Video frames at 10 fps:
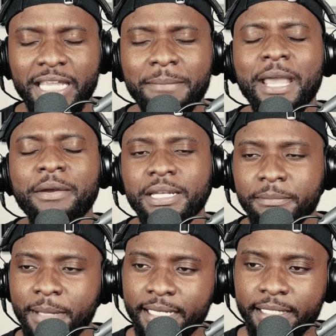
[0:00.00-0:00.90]
can marry
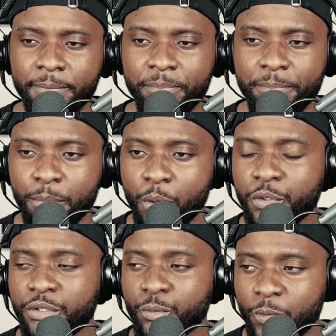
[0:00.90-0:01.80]
anybody.
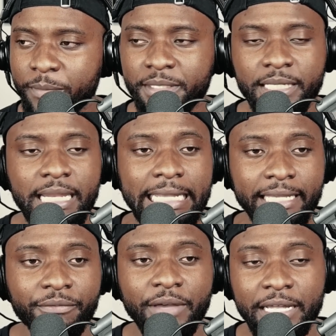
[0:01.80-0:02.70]
Most women today
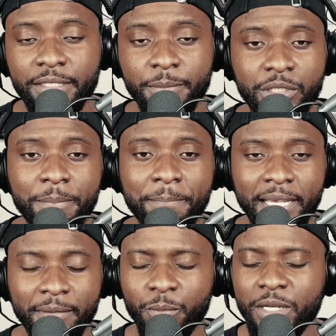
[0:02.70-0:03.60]
can find someone to
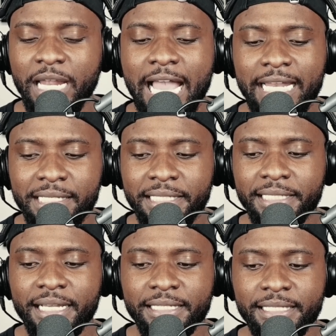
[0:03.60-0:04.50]
marry. When I
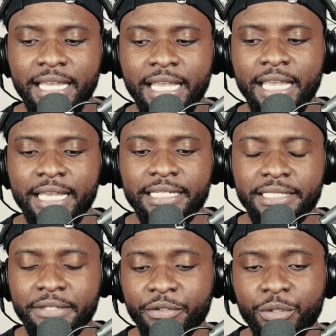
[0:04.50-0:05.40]
discuss
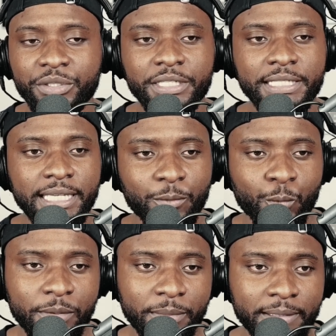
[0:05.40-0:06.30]
difficulties in
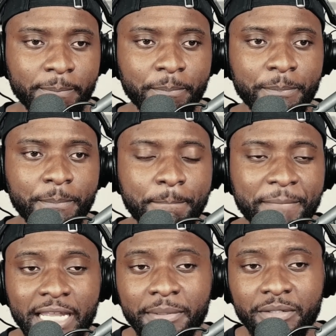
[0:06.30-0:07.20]
women
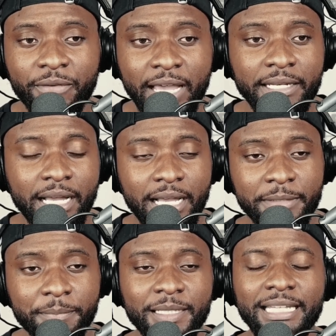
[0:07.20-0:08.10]
being able to find a
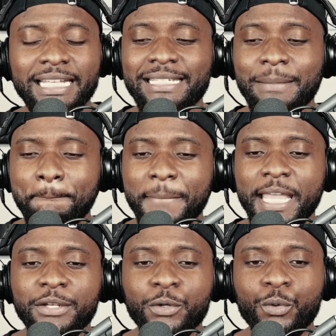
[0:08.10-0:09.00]
husband, it's
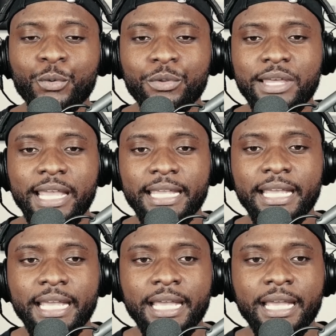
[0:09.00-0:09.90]
men who they
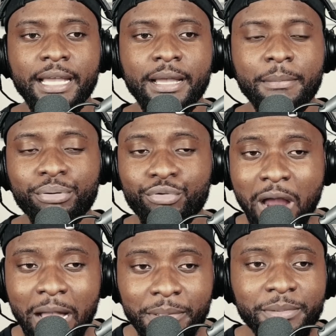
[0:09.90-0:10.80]

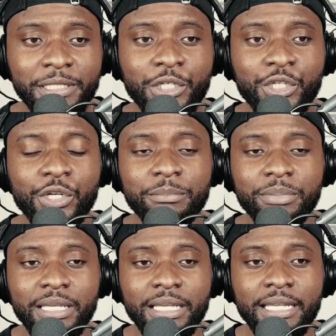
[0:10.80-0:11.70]
probably should
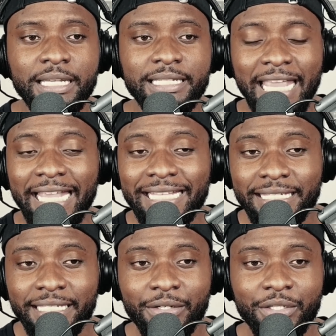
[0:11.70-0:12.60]
be taken
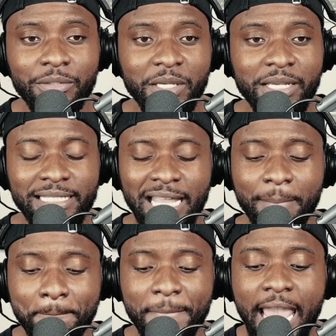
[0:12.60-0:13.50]
seriously because
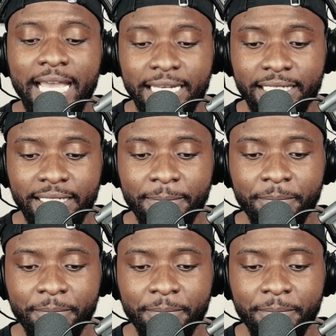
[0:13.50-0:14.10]
that man